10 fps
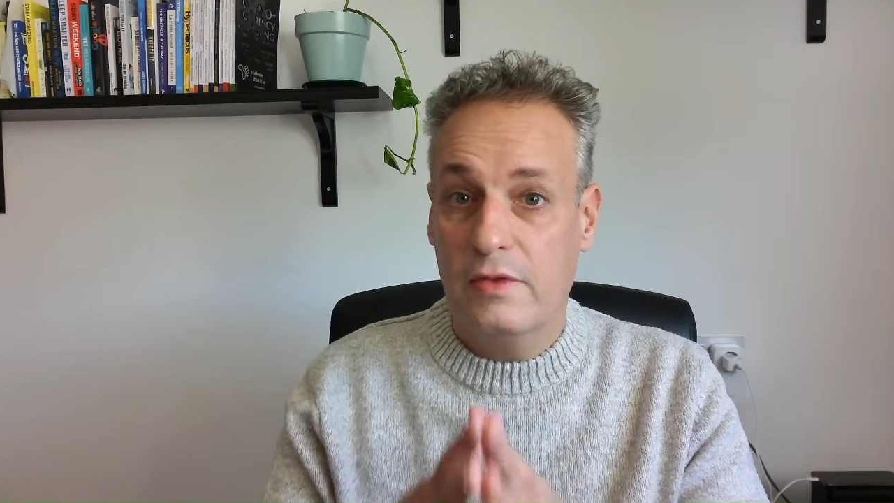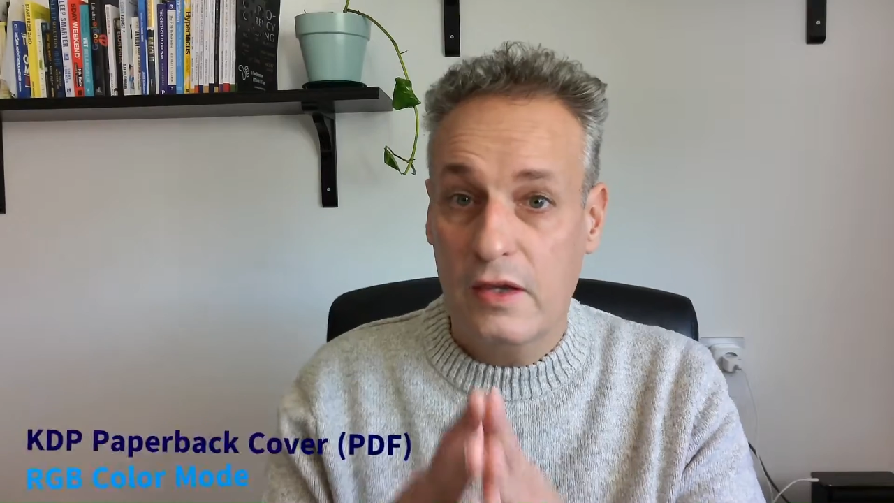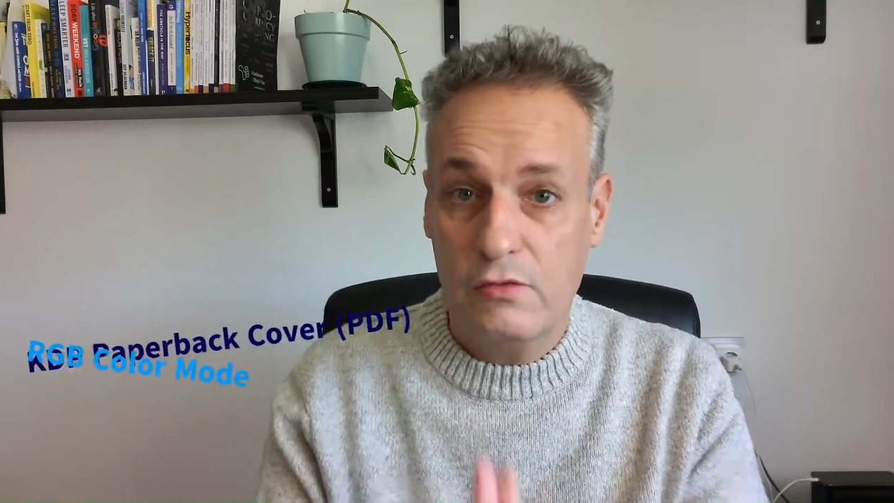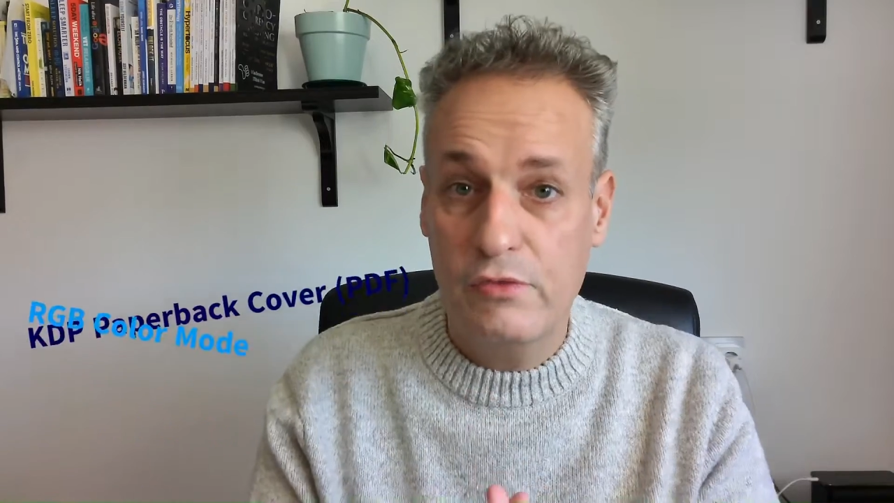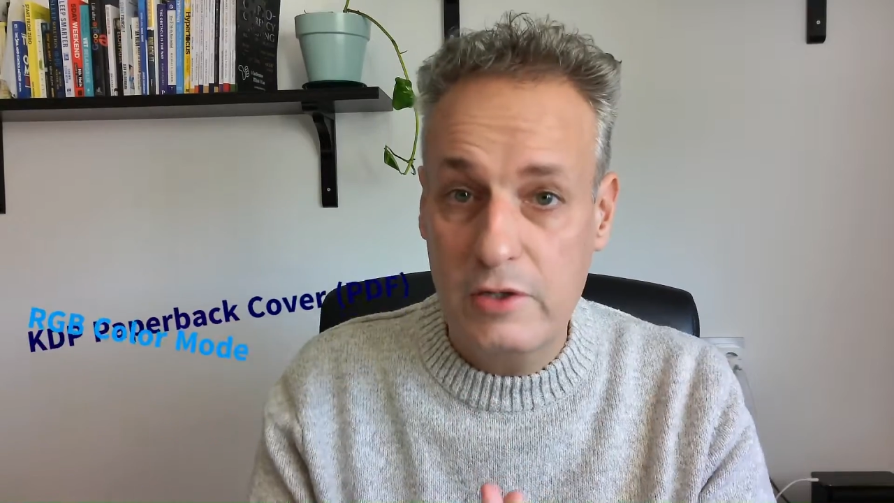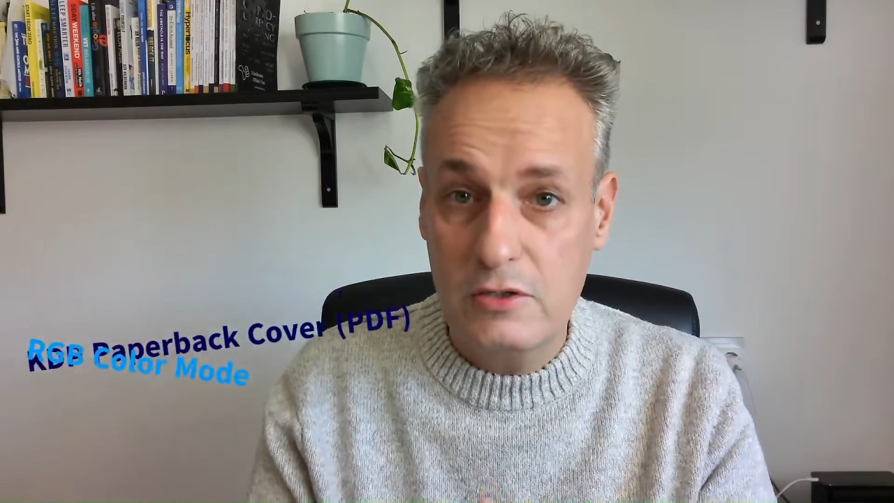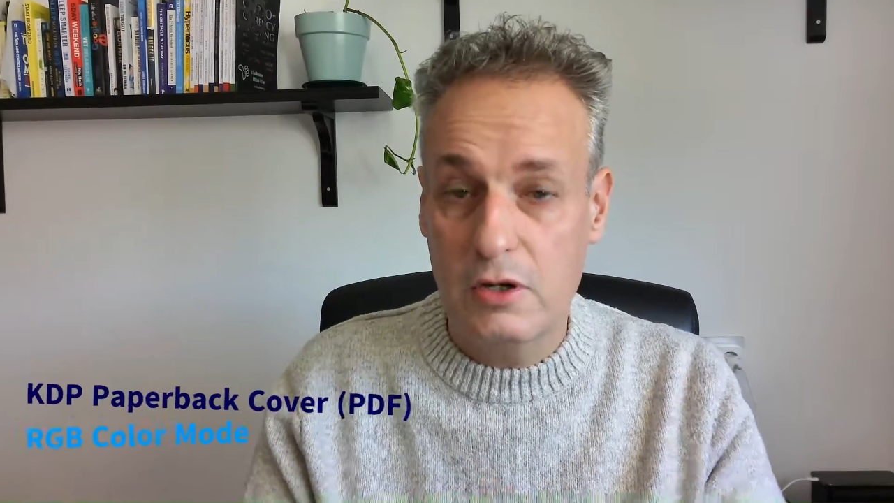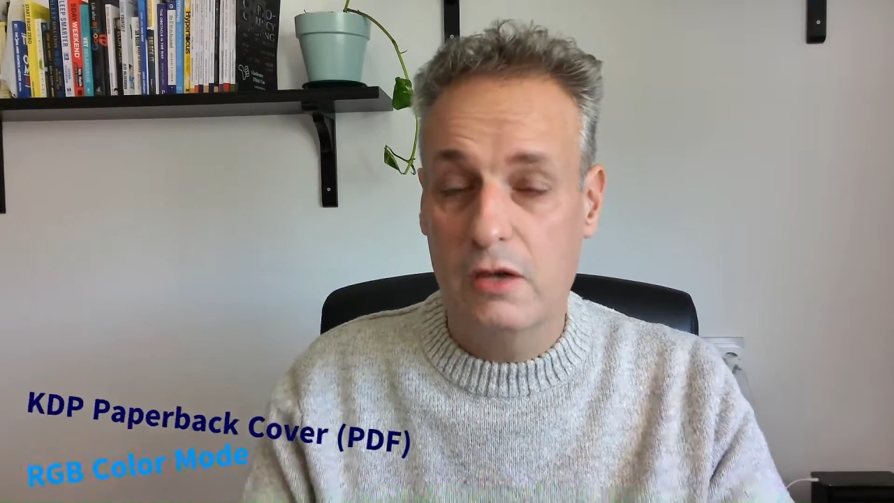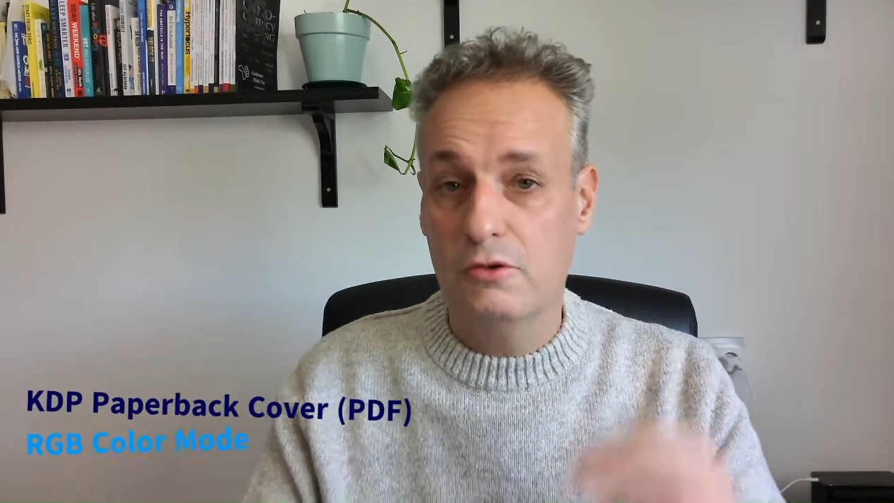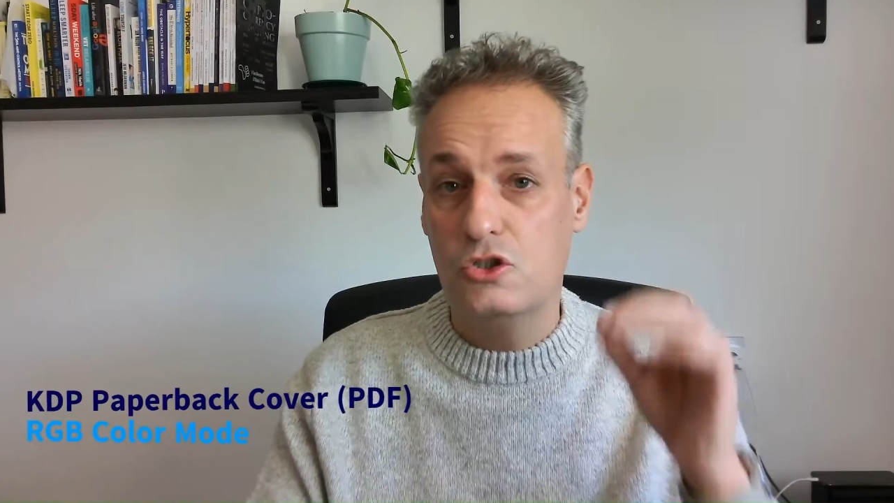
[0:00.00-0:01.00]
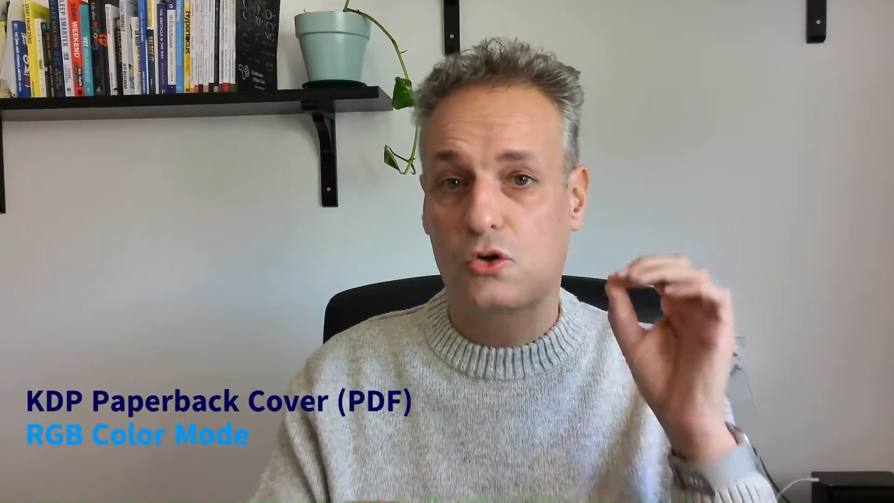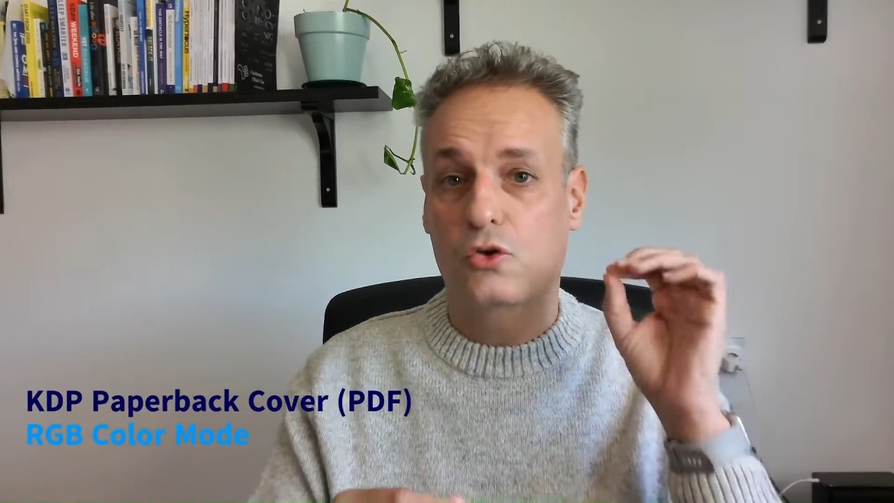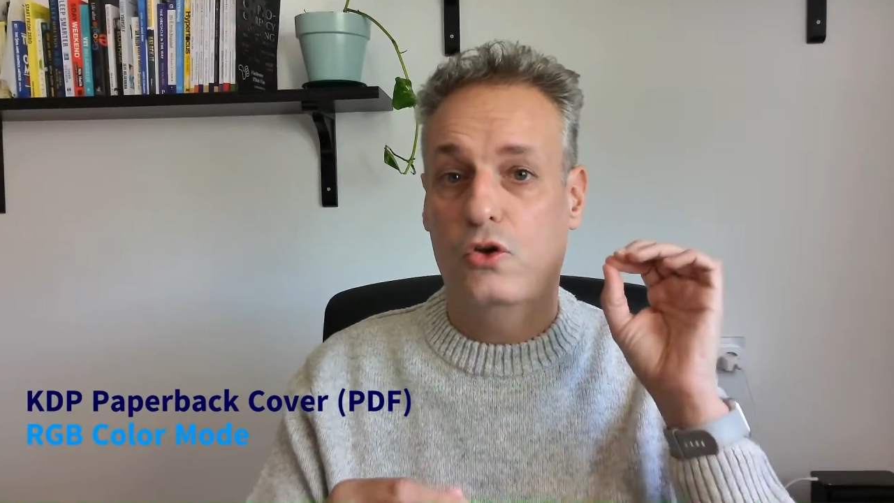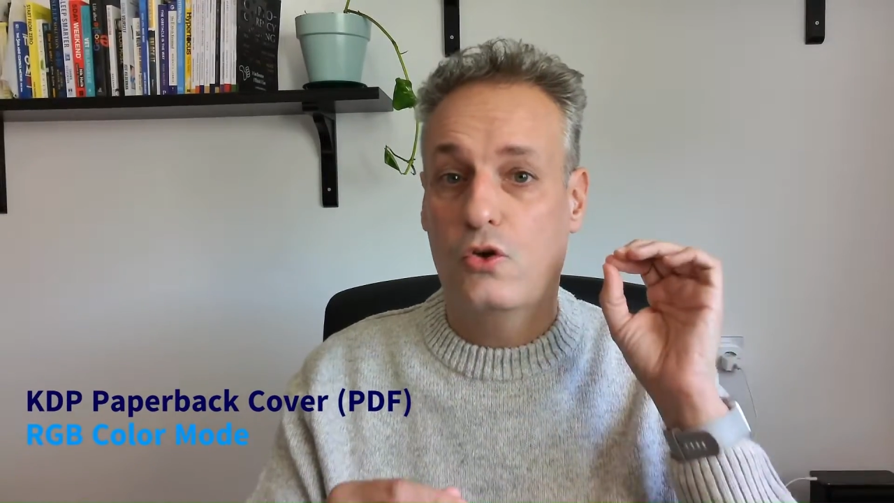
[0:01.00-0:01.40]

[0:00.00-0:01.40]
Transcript: this video I will show you